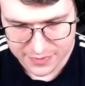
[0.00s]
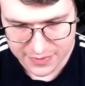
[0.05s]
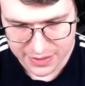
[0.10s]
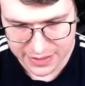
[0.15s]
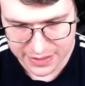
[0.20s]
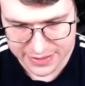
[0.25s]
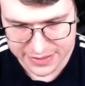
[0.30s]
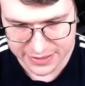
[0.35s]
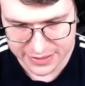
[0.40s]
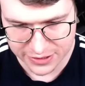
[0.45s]

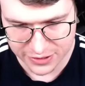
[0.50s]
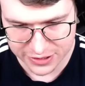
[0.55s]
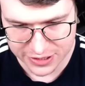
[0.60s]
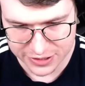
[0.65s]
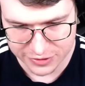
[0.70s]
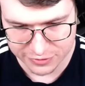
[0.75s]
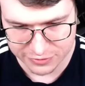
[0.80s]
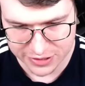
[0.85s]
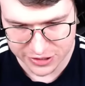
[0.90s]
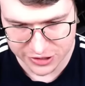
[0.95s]
It's still gonna
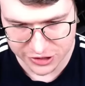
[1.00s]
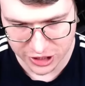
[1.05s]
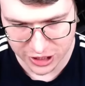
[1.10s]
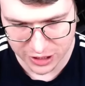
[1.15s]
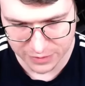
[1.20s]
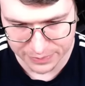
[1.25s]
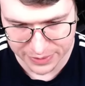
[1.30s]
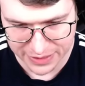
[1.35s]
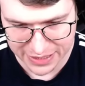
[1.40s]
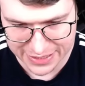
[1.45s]
do the job,
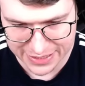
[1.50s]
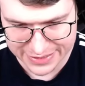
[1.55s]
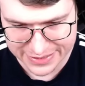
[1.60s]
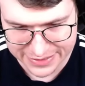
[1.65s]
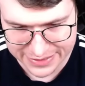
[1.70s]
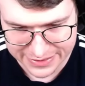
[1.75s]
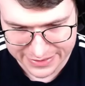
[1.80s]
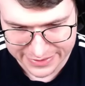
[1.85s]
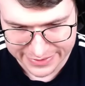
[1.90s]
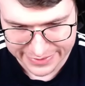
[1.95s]
but...
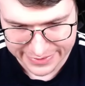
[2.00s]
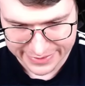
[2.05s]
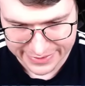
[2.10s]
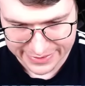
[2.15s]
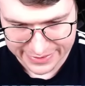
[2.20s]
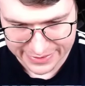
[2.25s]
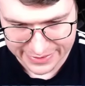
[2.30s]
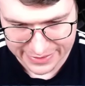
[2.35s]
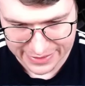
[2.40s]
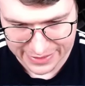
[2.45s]

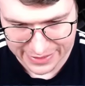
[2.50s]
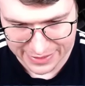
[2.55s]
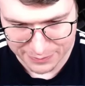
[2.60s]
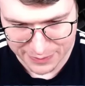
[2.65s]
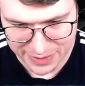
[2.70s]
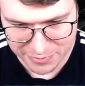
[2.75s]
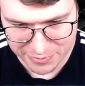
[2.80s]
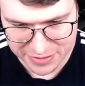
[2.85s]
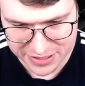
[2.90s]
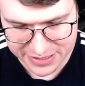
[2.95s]

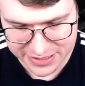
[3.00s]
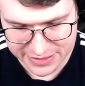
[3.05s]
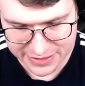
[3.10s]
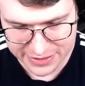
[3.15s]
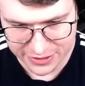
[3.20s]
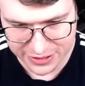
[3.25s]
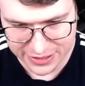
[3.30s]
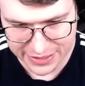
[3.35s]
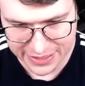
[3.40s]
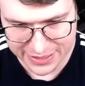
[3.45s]
Maybe we're still
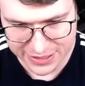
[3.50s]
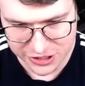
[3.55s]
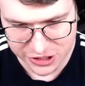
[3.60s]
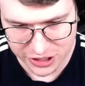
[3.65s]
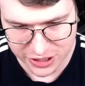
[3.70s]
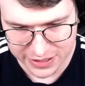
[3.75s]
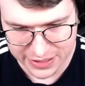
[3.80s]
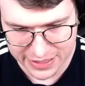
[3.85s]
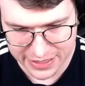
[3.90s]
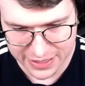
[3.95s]
gonna get a
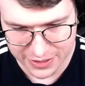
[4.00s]
shot there.